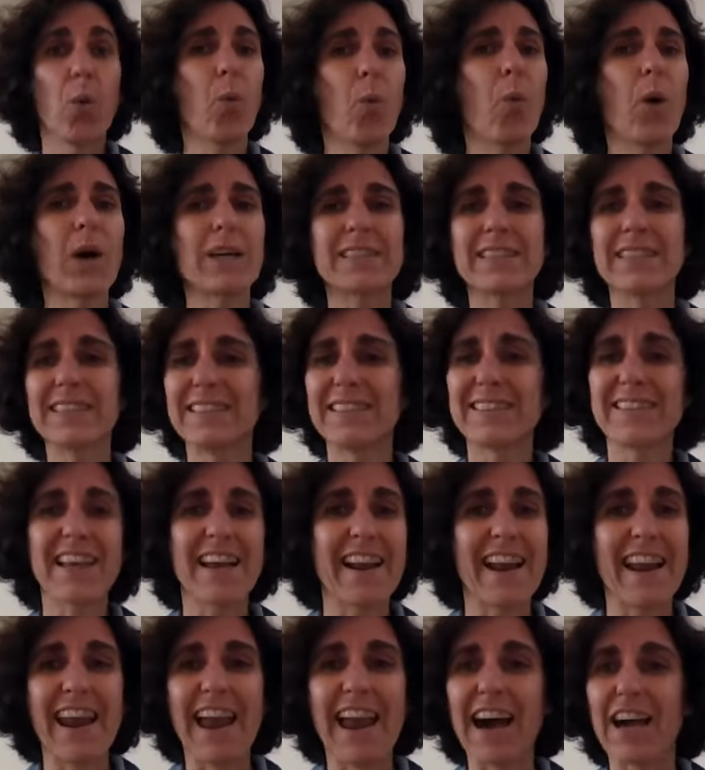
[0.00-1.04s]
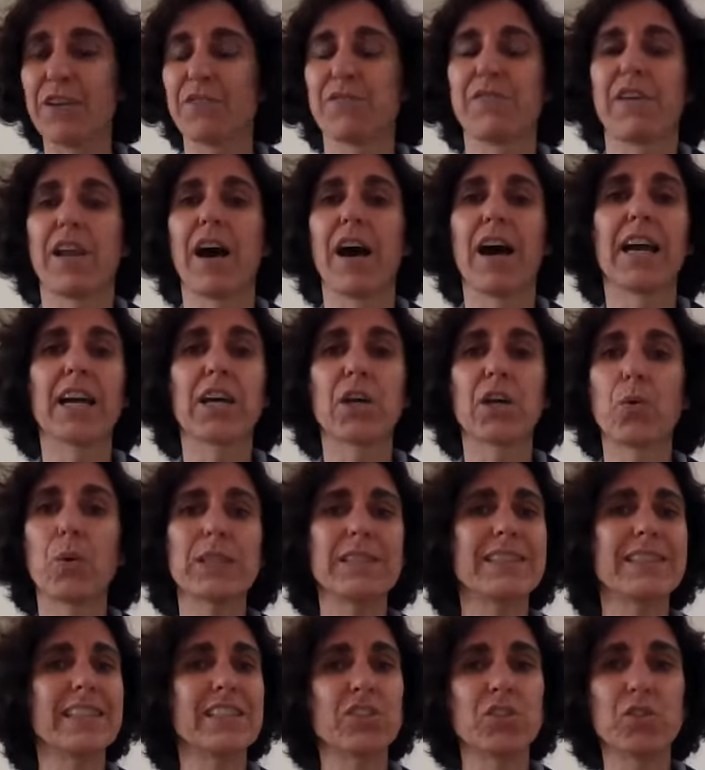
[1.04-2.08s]
What is their life like?
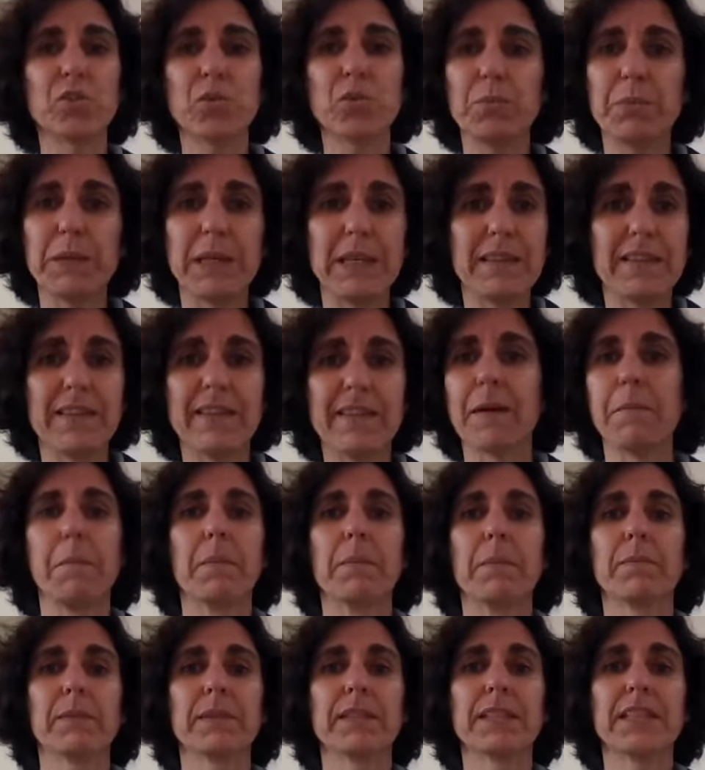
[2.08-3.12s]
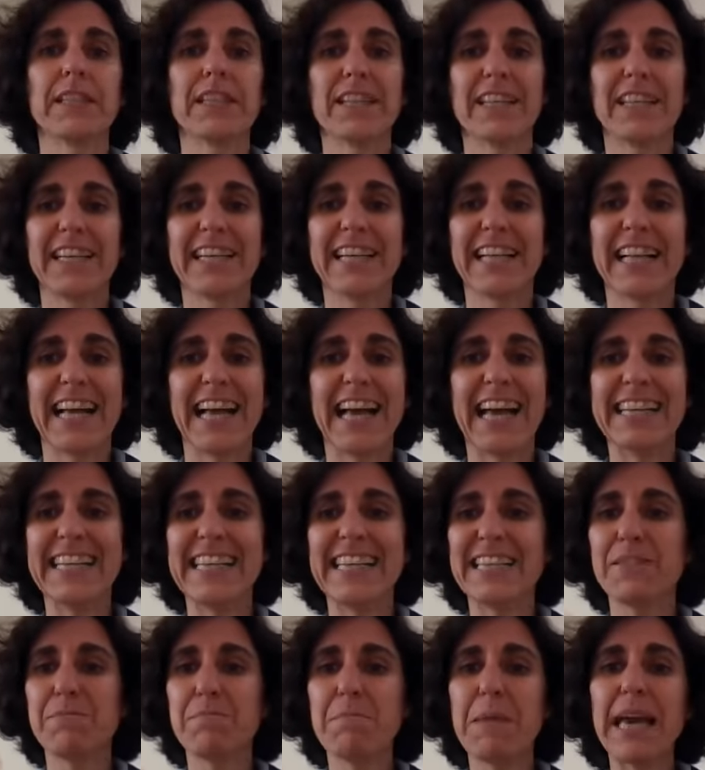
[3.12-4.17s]
What is it to be them? And
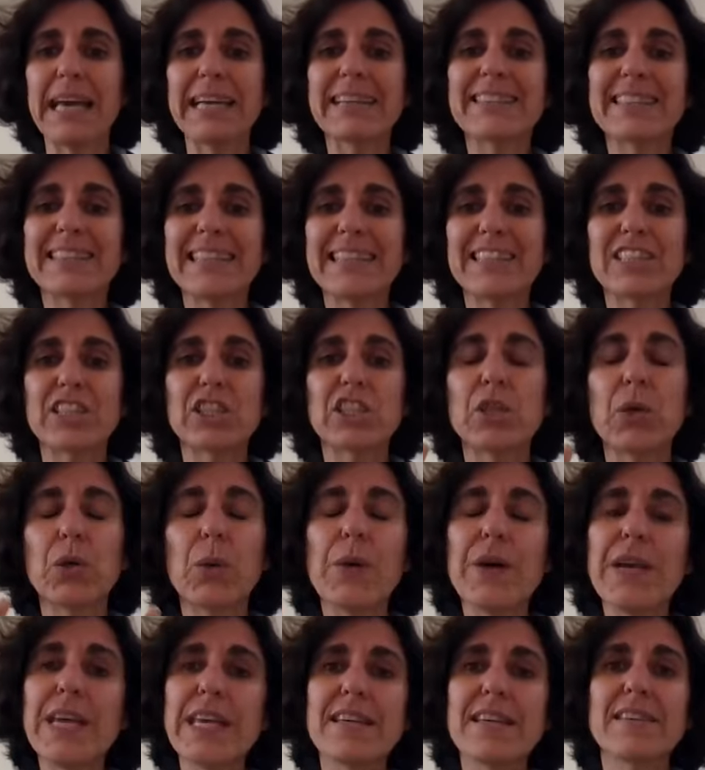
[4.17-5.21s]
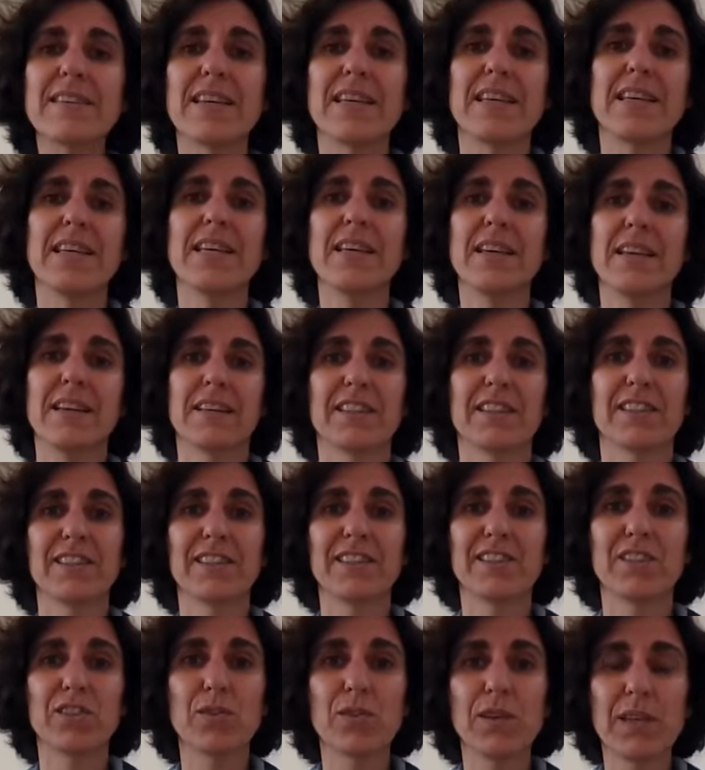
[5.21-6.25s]
it makes it so easy
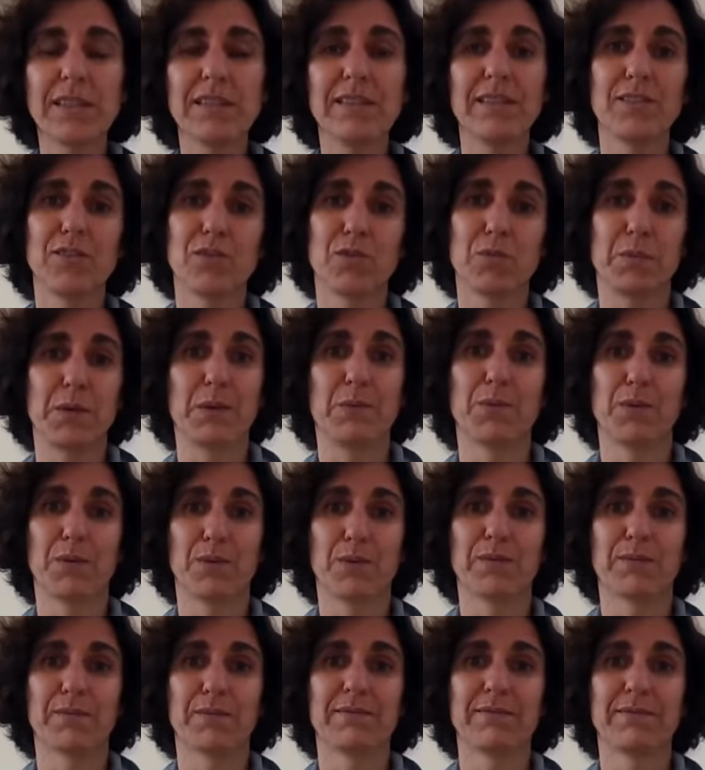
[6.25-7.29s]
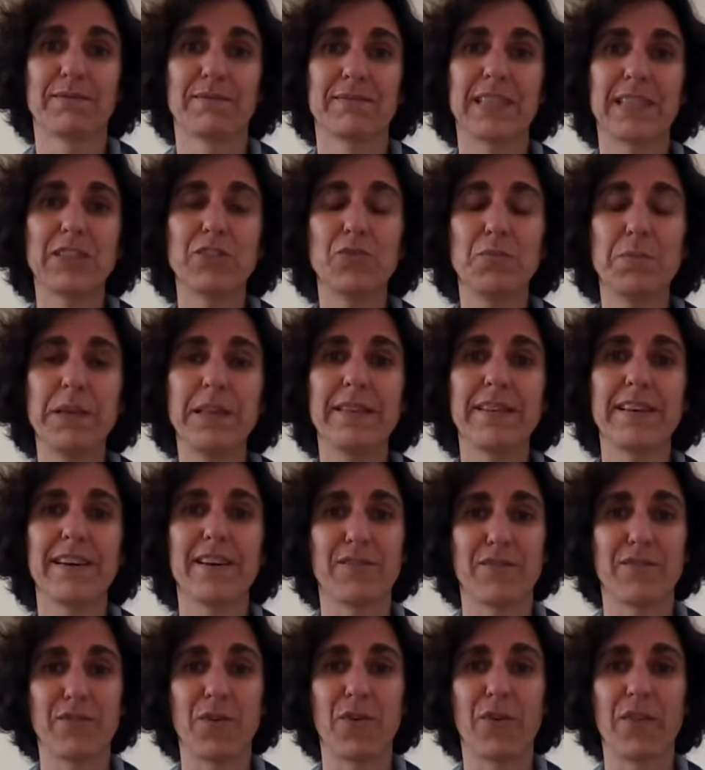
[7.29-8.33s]
to listen to people and to be
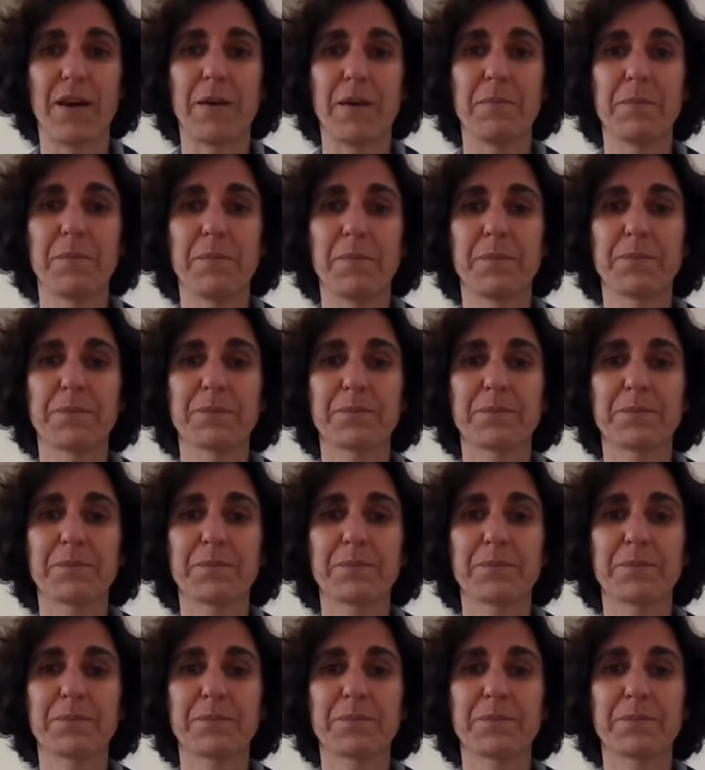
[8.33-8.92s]
there for them.